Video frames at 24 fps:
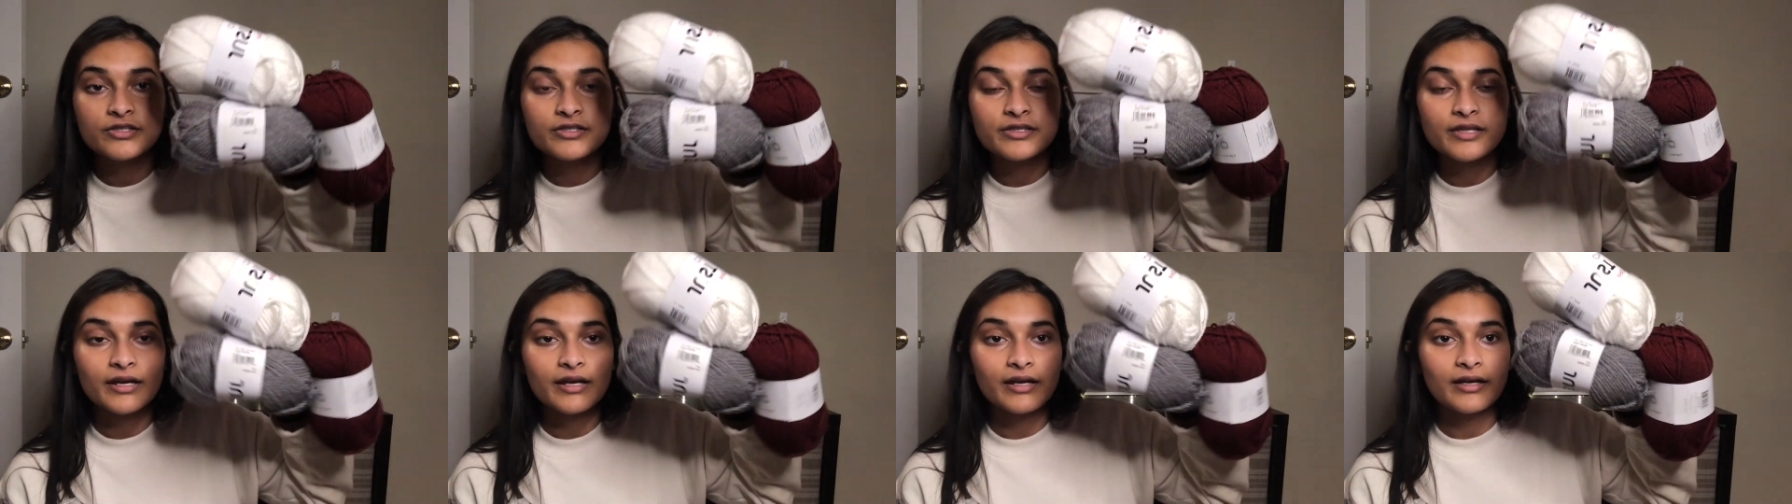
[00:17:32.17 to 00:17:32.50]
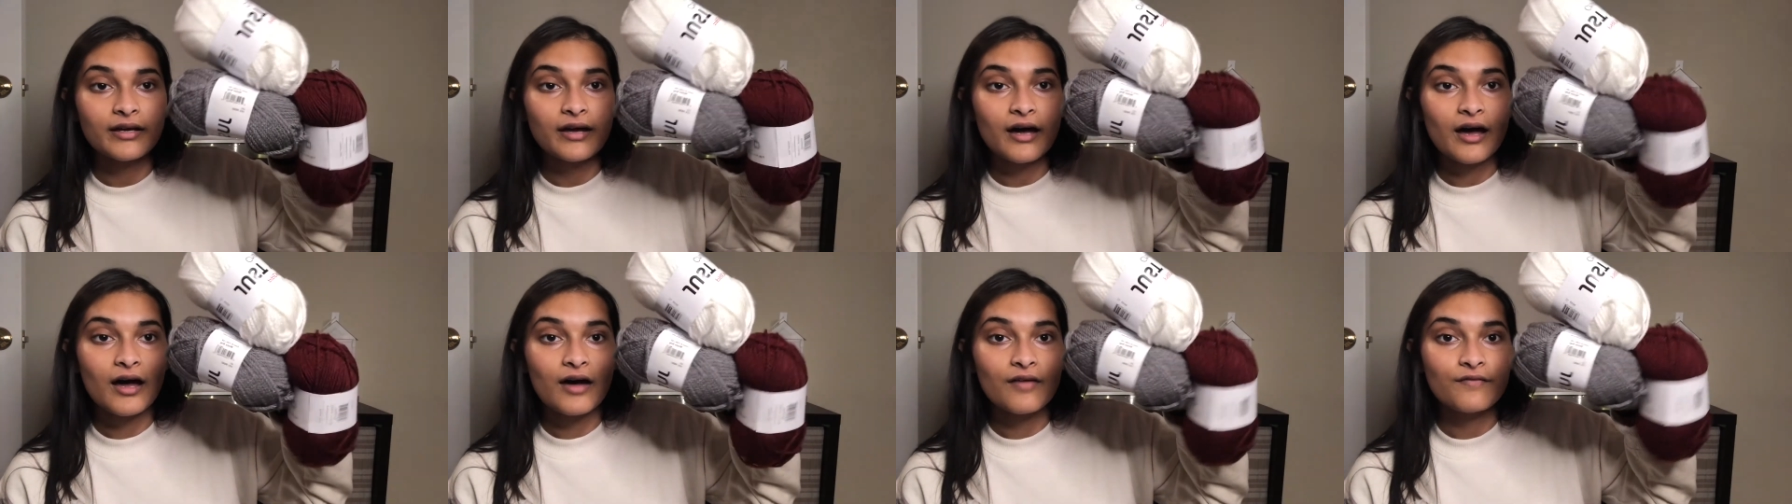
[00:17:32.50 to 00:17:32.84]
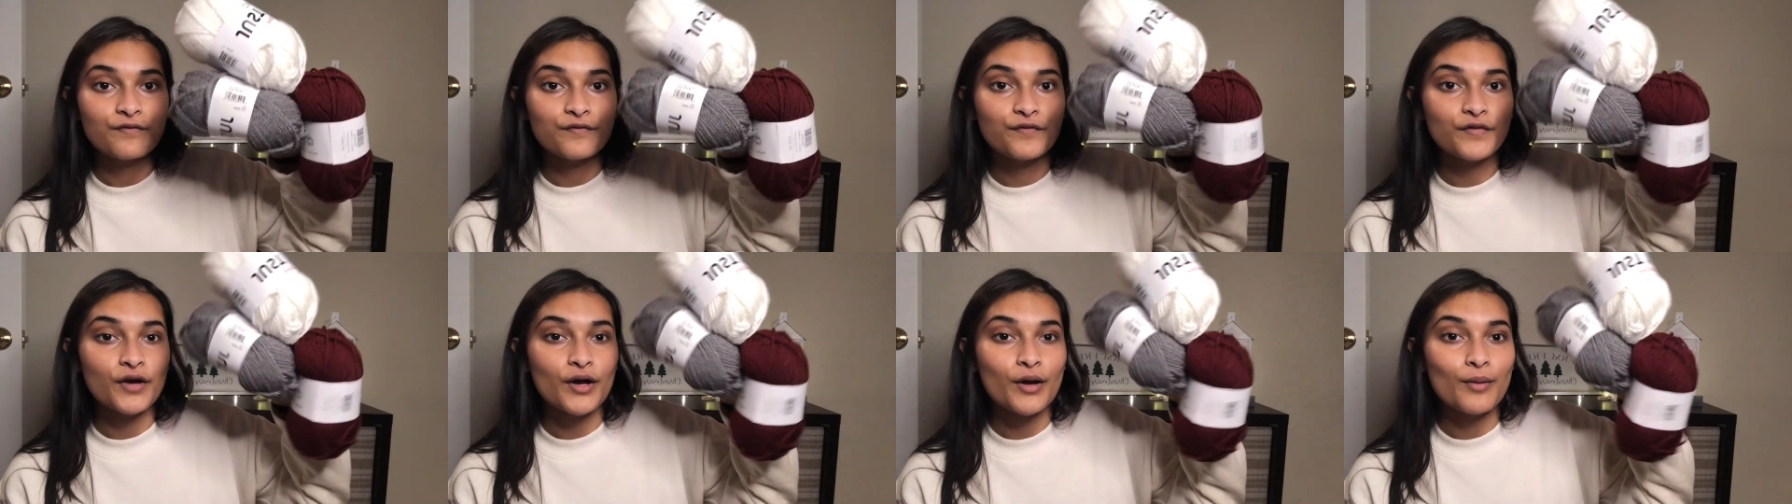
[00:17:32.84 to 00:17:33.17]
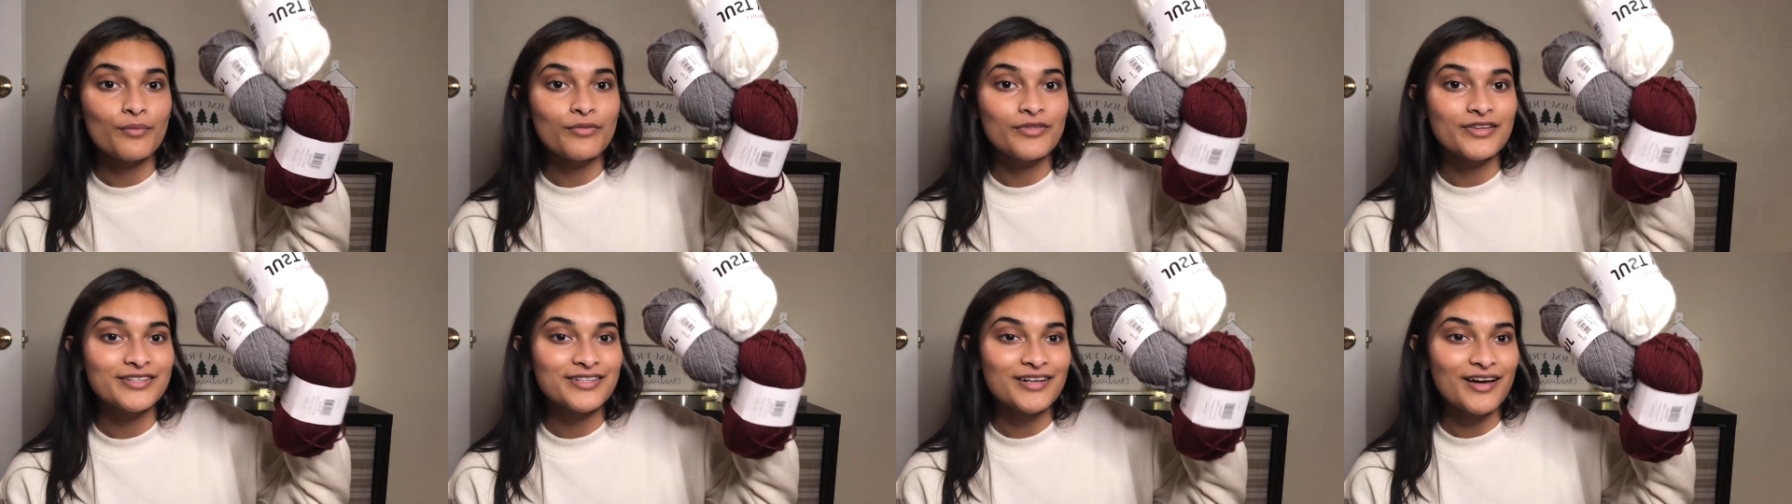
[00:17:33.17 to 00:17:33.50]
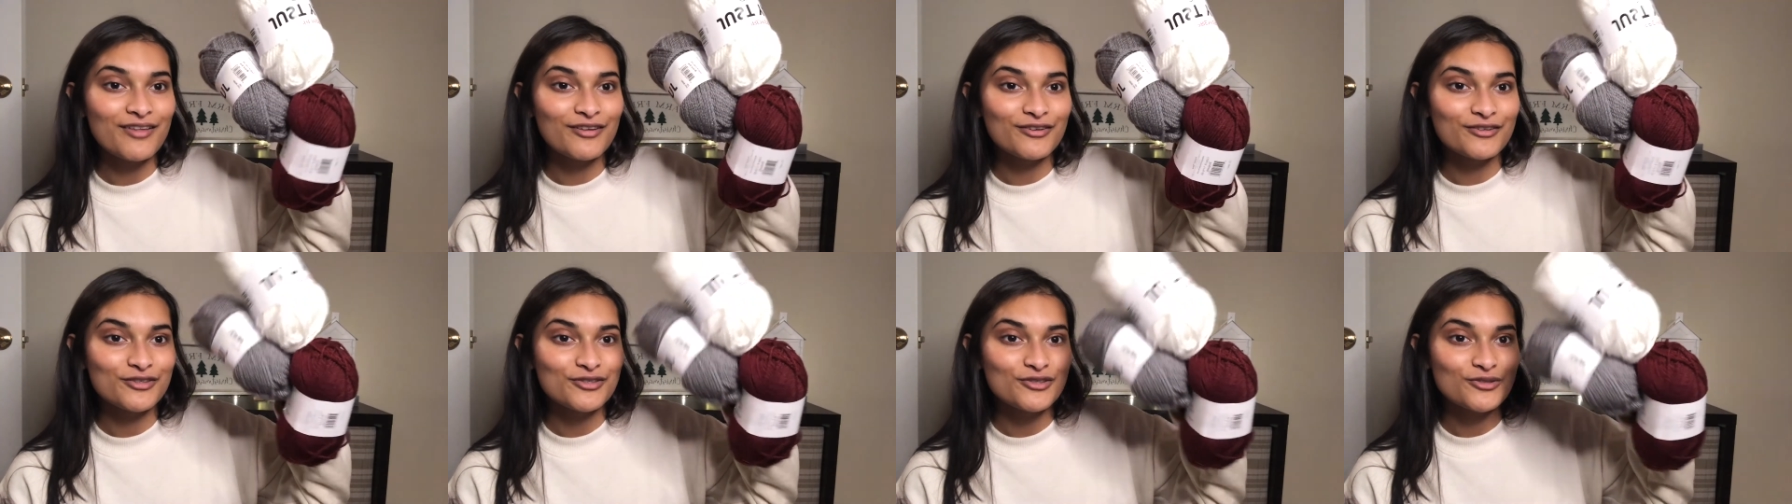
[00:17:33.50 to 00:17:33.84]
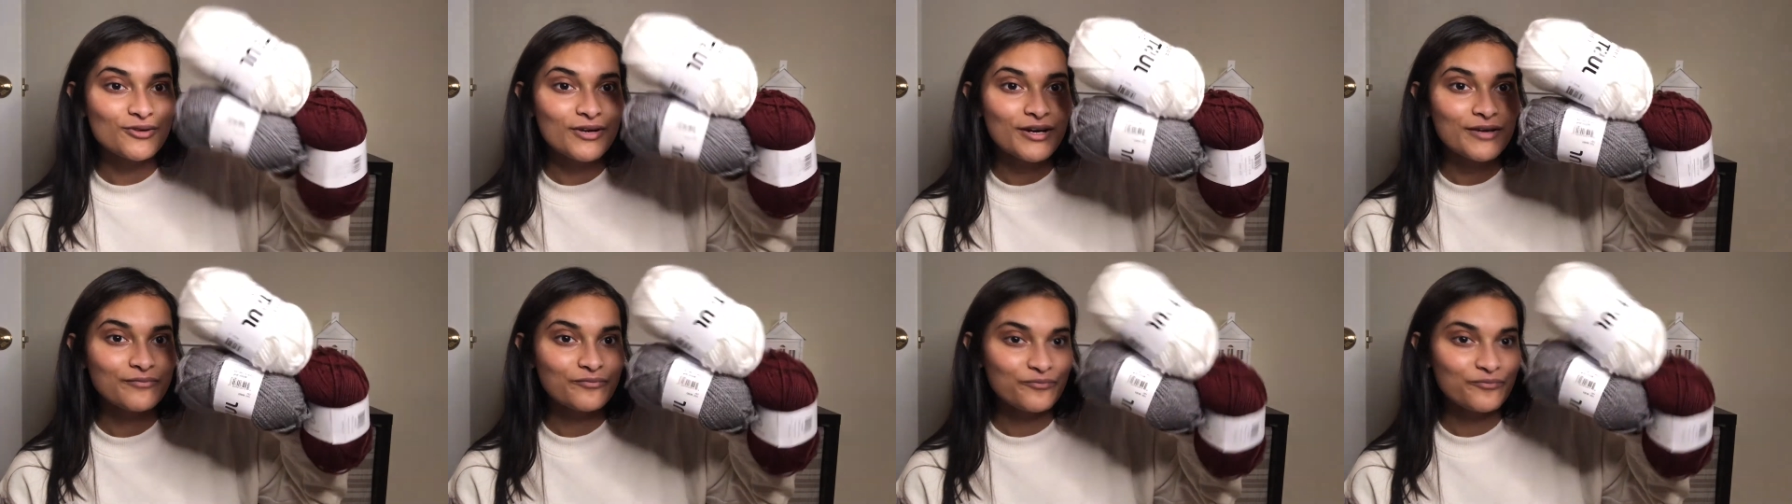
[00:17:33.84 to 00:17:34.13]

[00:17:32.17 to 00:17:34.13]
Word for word: that I got from the dollar store.